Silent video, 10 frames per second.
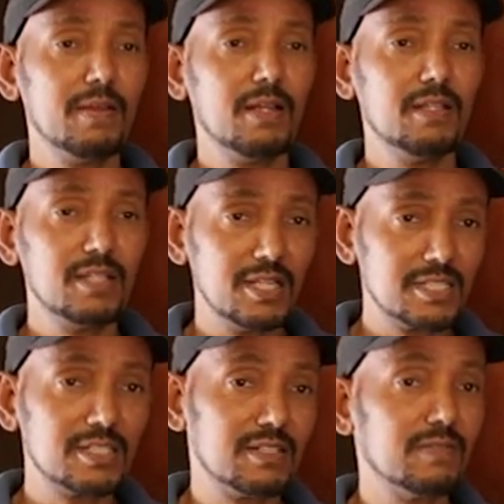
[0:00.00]
And
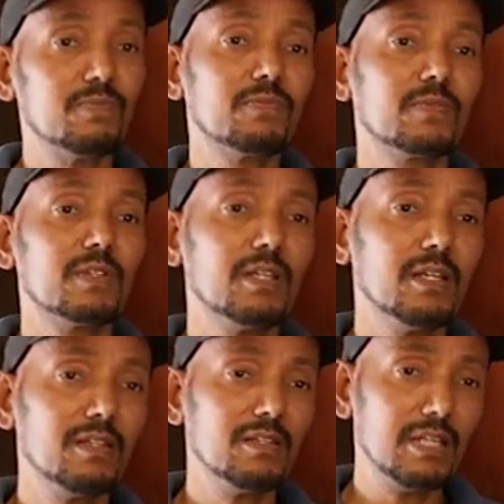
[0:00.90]
thus,
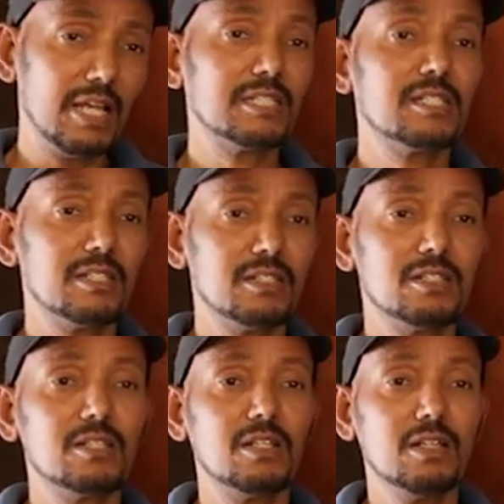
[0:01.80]
the next
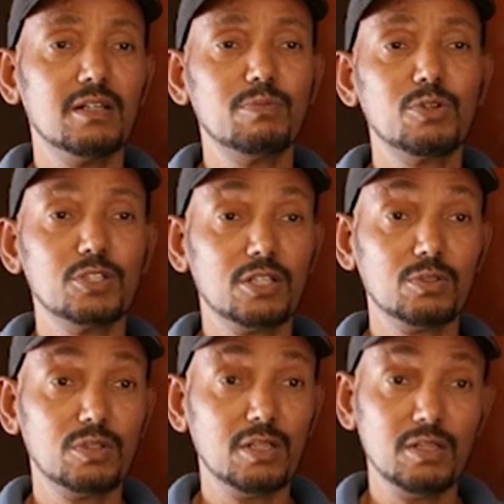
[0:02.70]
project
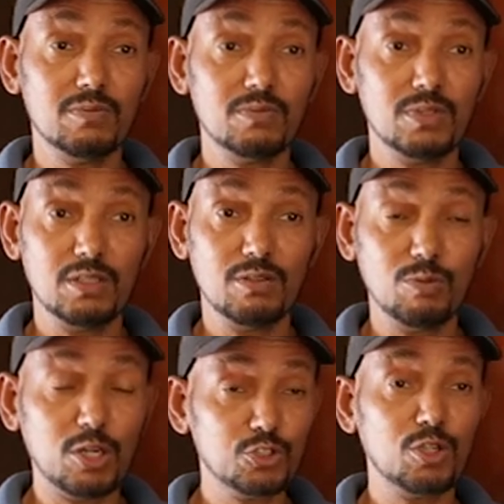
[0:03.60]

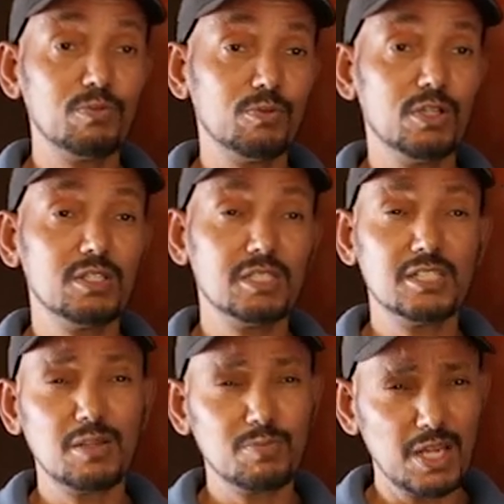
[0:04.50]
workshop was in
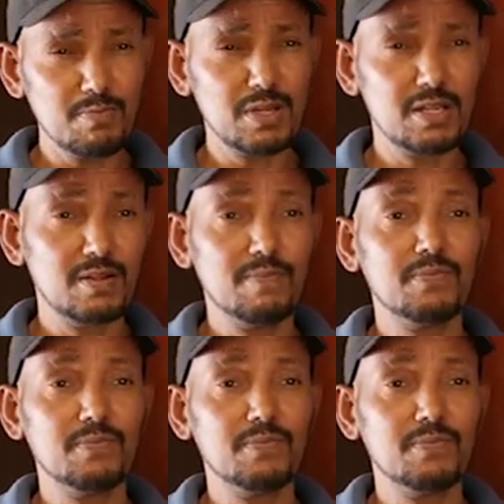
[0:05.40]
September.